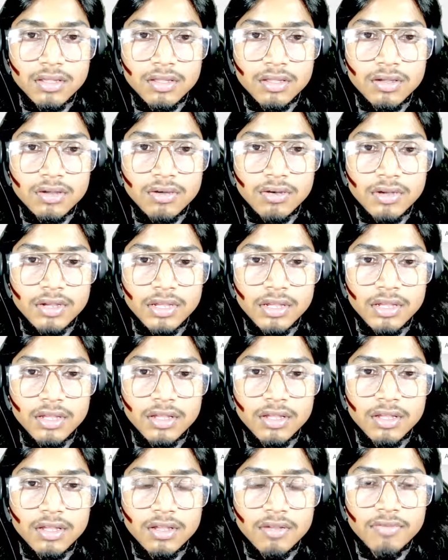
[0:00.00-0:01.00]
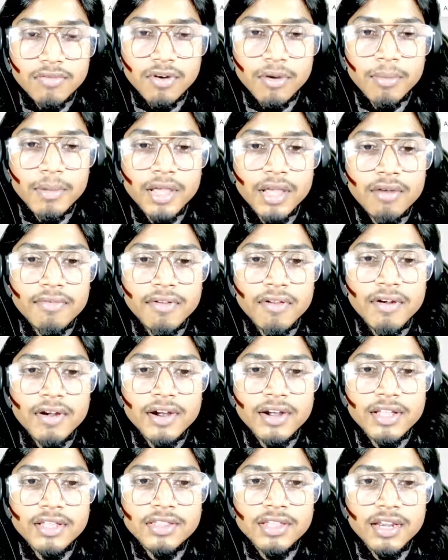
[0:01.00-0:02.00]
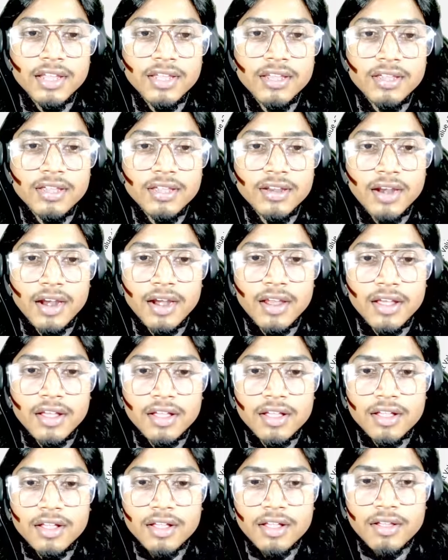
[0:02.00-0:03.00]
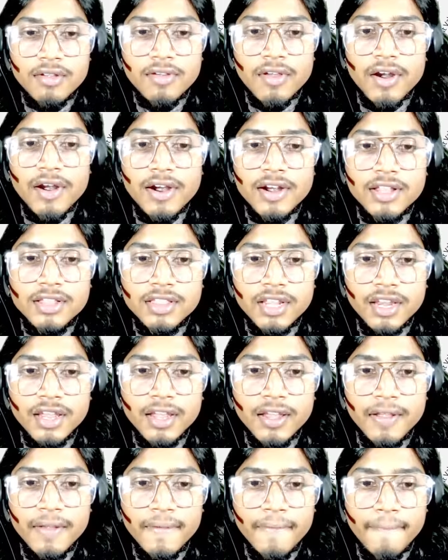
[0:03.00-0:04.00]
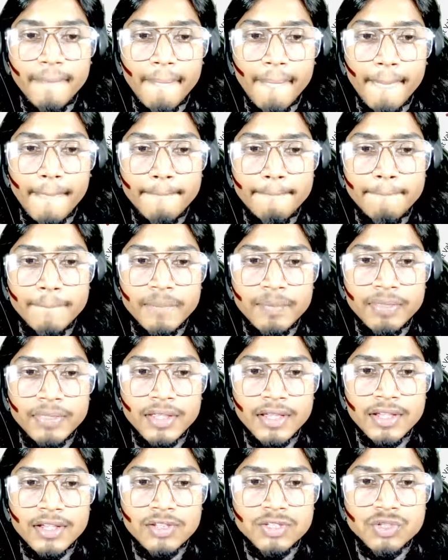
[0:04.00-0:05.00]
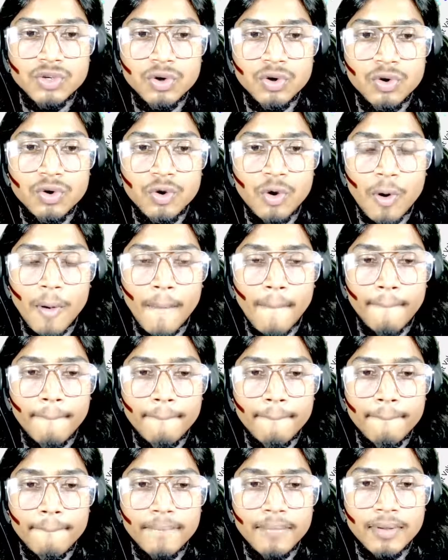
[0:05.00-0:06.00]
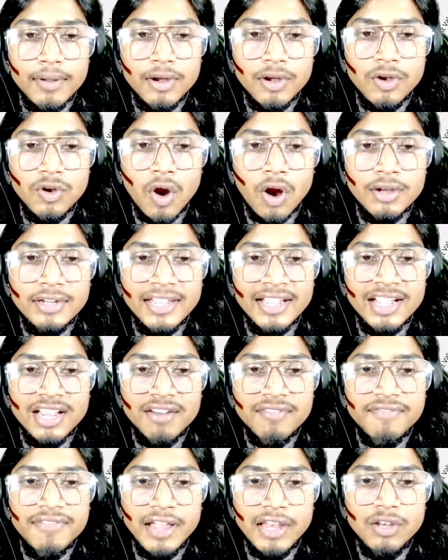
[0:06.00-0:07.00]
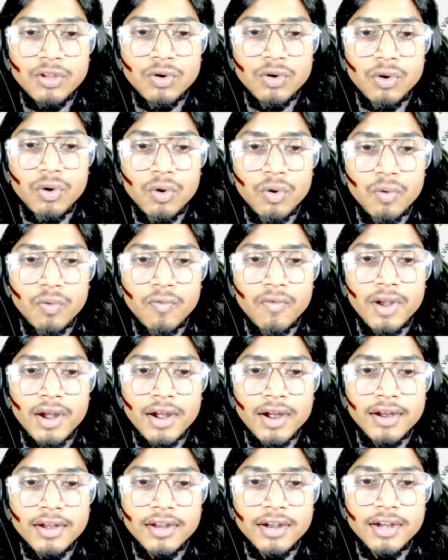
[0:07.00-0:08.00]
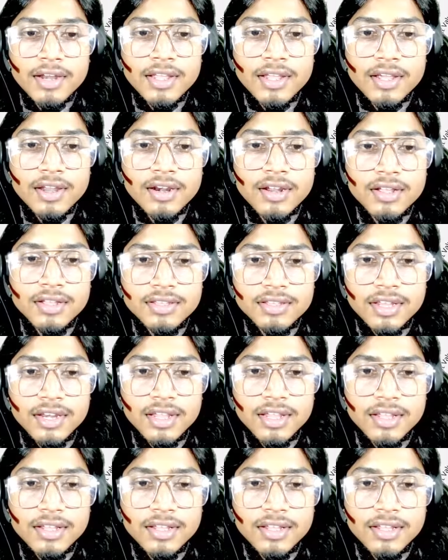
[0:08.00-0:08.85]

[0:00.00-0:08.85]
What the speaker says: Okay, from here we will return 3, right? We will return 3. So not taken value will return here 3.